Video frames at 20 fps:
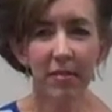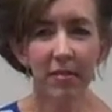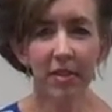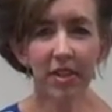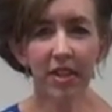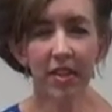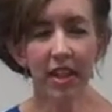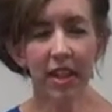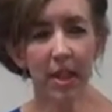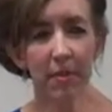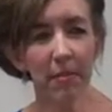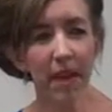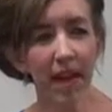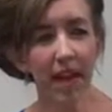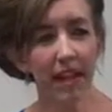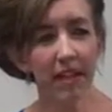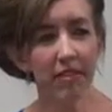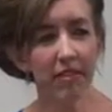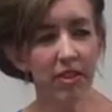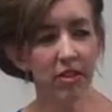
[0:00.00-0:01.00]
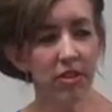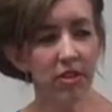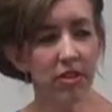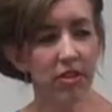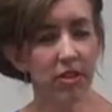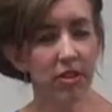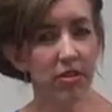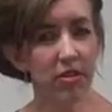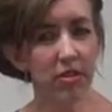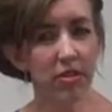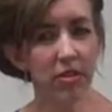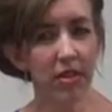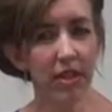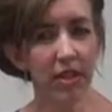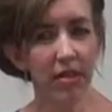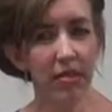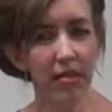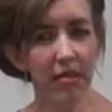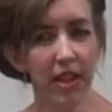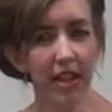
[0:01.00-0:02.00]
But then they get mad if you do
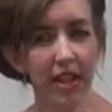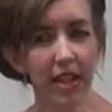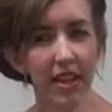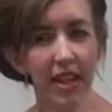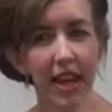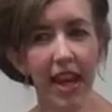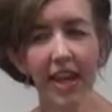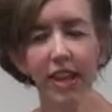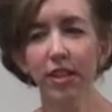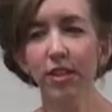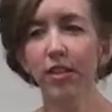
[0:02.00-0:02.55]
treat them like that.